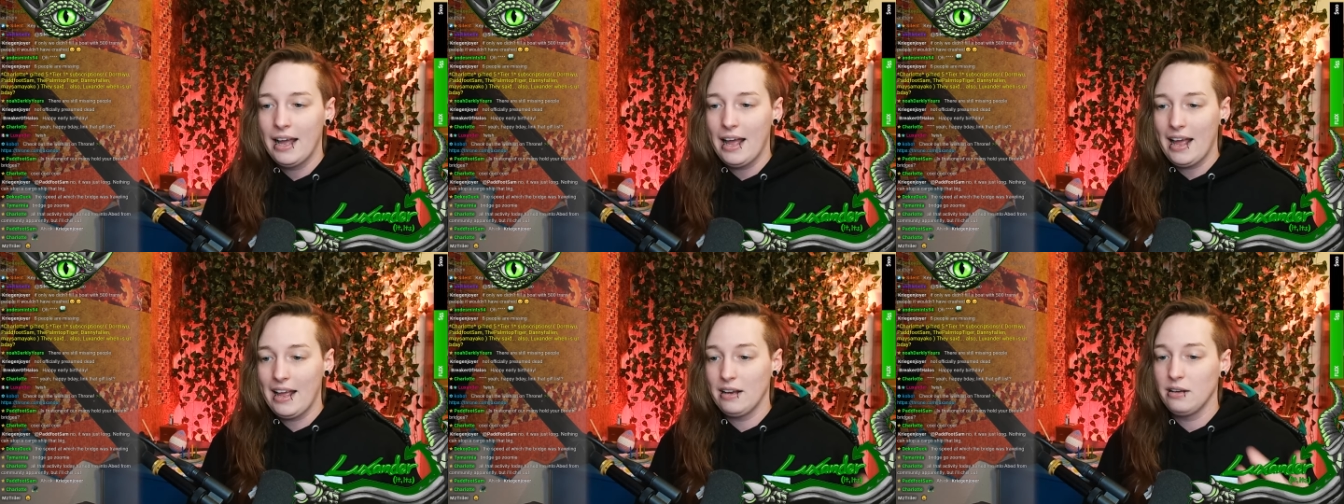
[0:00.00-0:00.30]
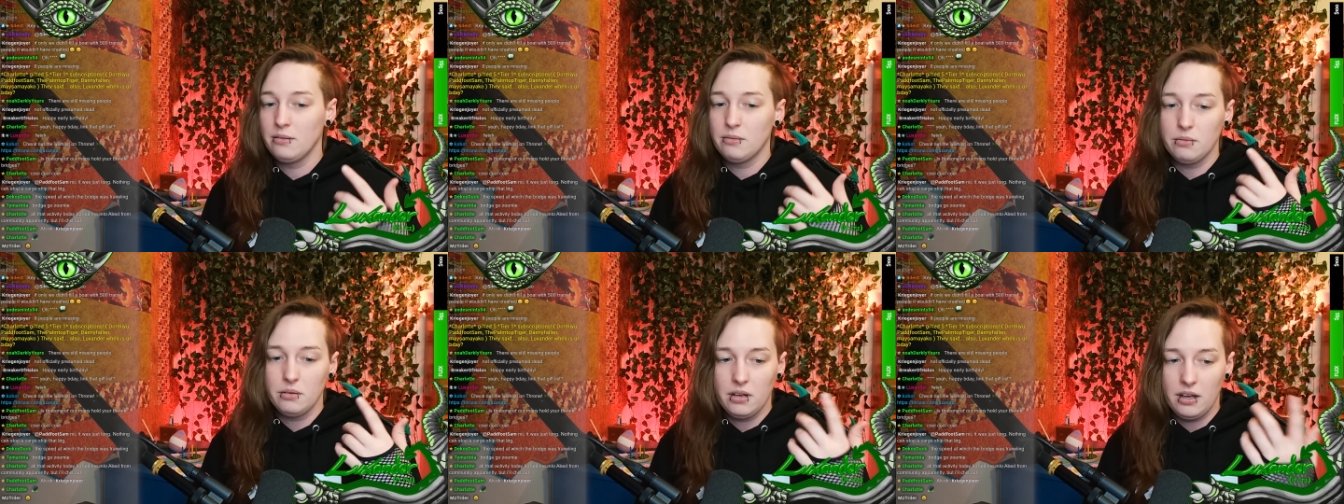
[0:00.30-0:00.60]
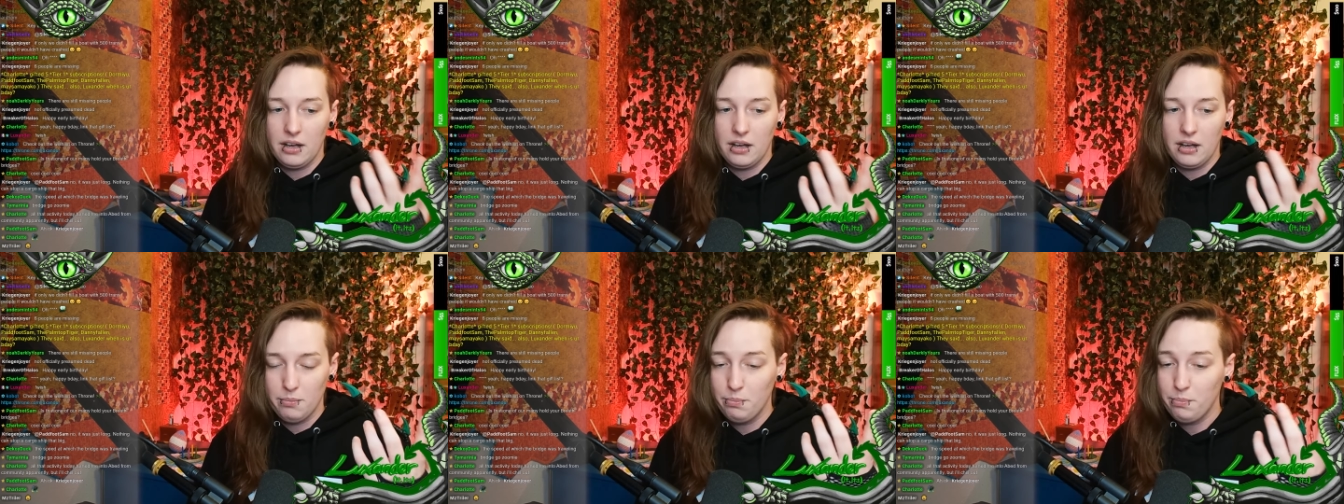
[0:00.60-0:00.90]
and
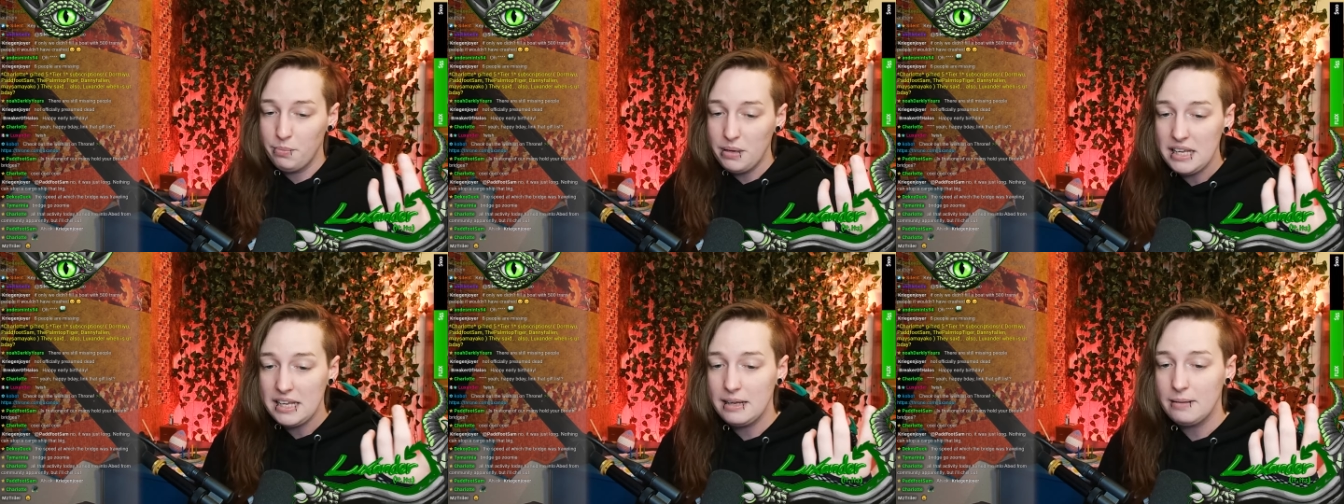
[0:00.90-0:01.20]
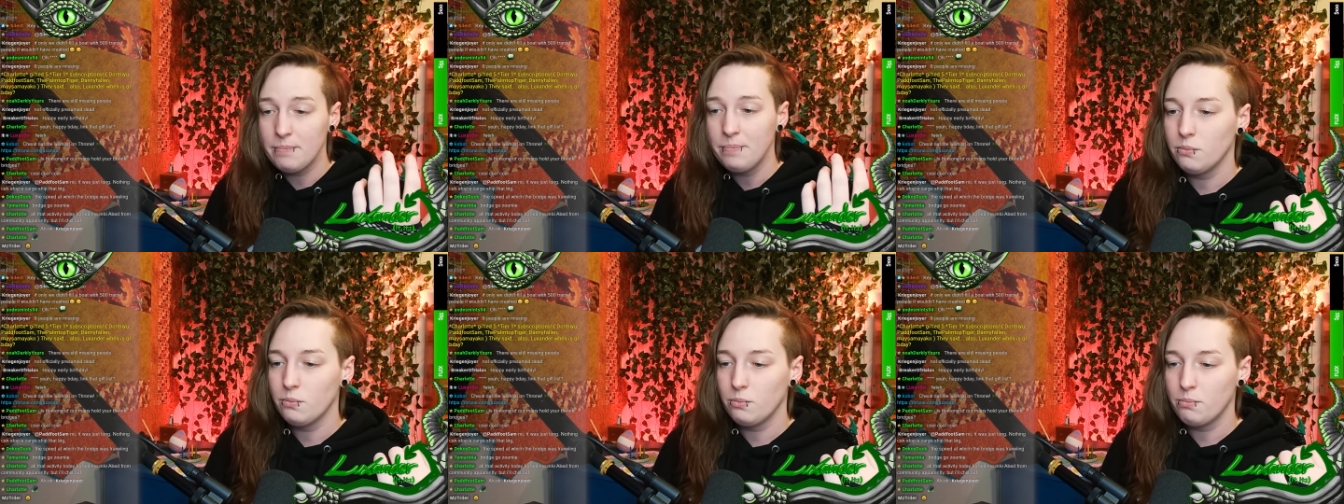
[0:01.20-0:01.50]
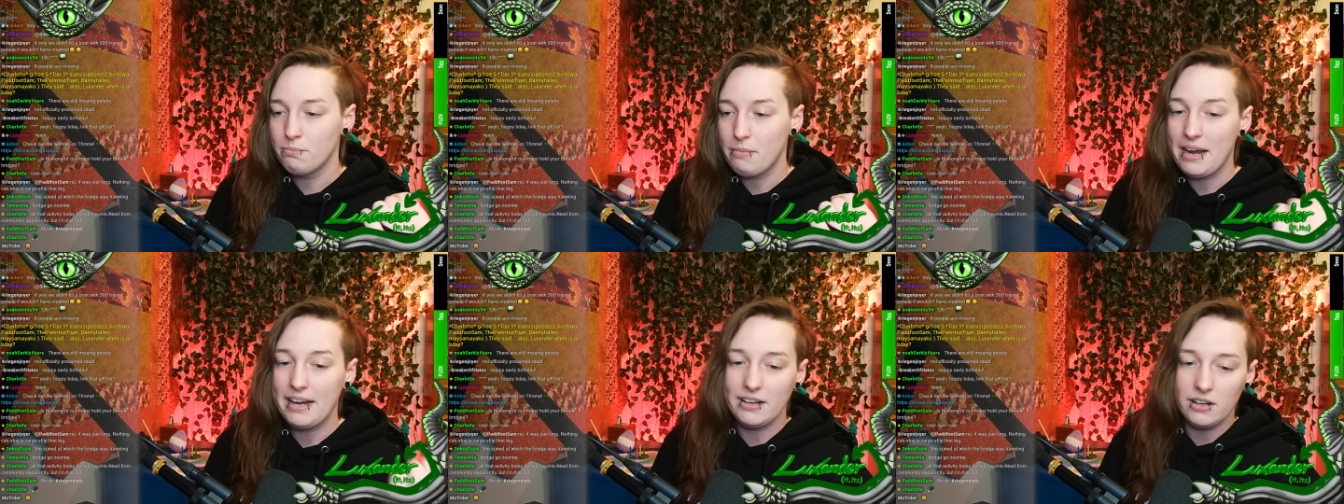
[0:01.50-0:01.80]
uh, B
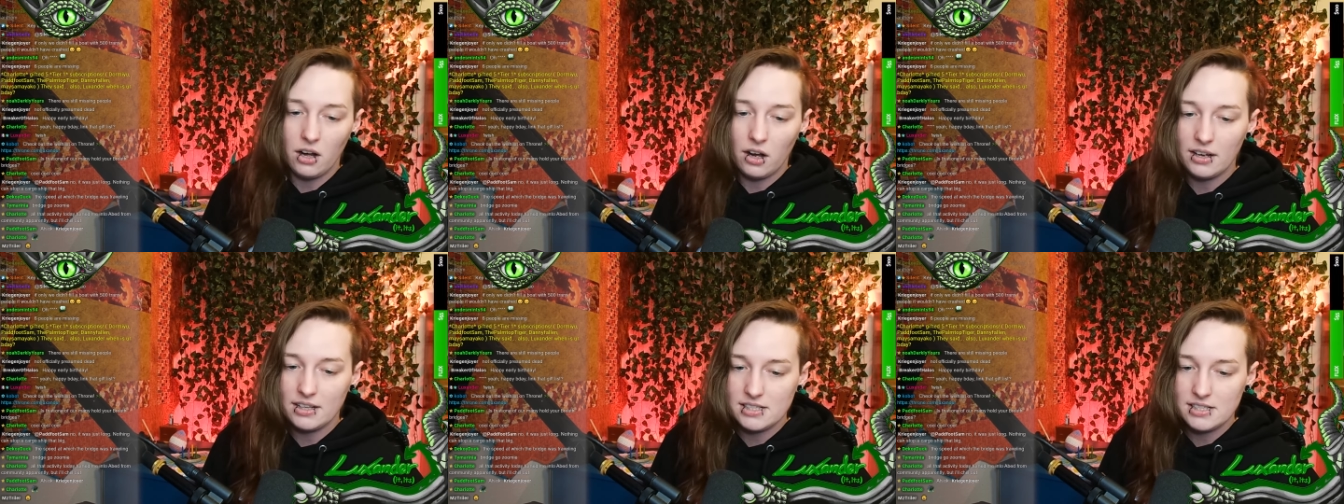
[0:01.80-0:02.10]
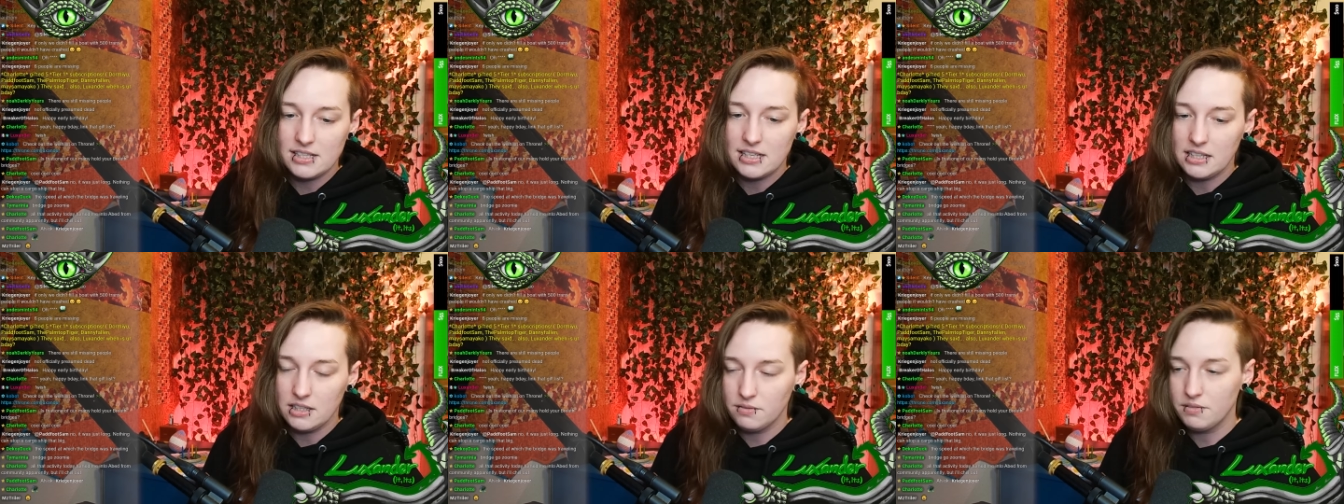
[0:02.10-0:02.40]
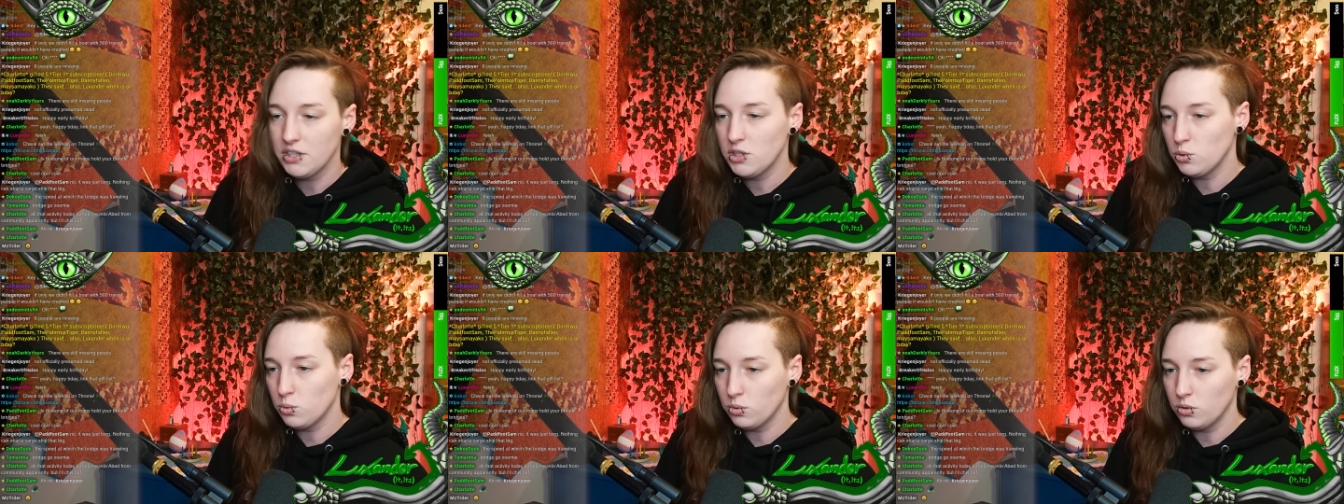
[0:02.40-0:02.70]
might cause
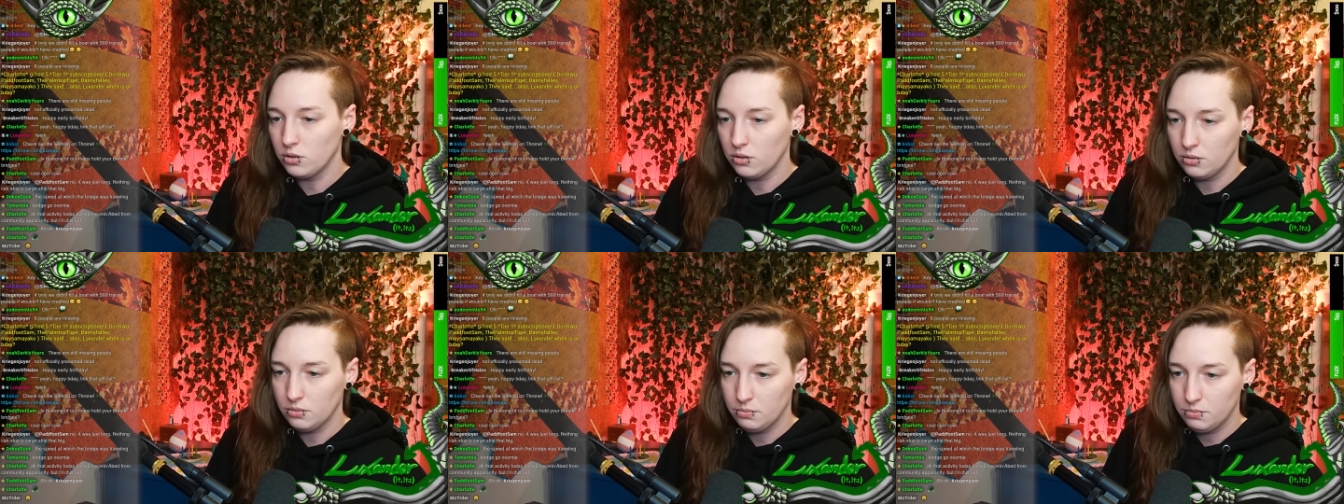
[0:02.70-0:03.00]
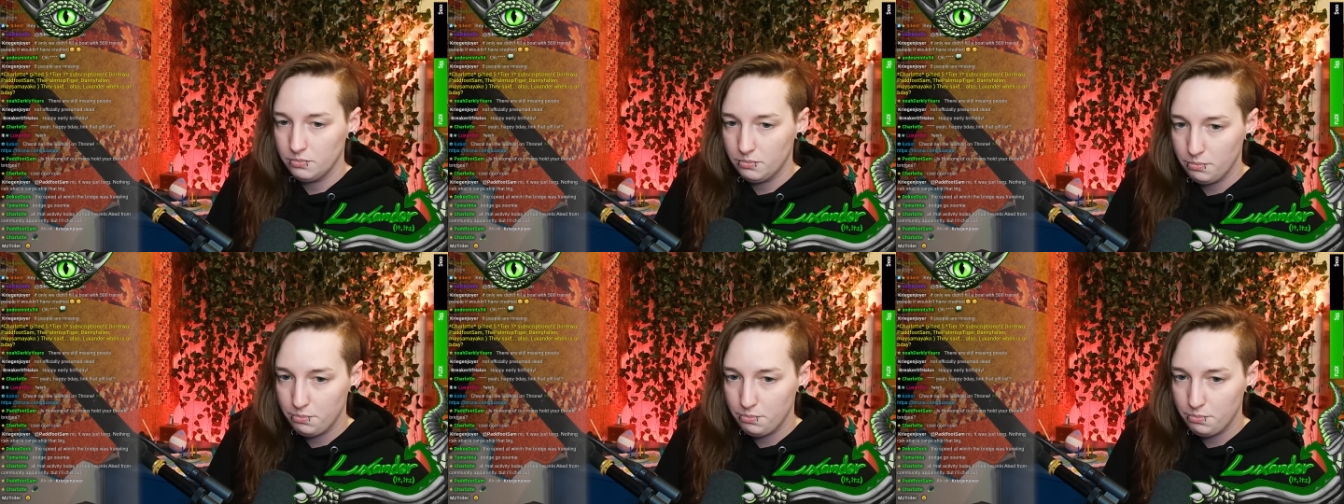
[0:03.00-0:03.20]
individual